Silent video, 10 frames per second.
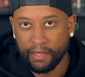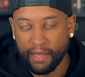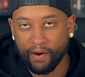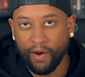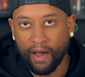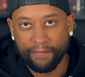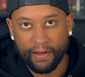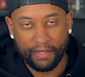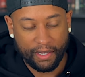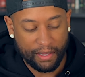Now, I
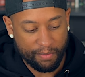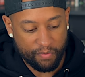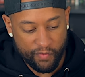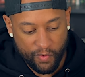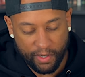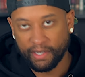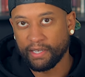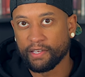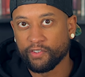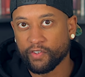found the clip really
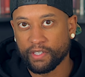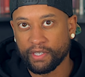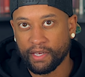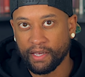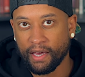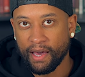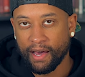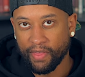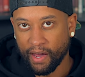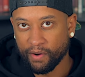interesting
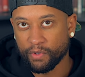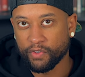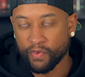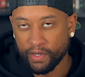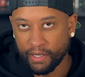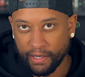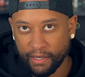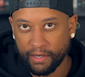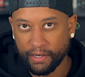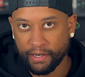and thought it was really
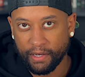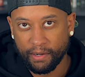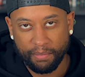good,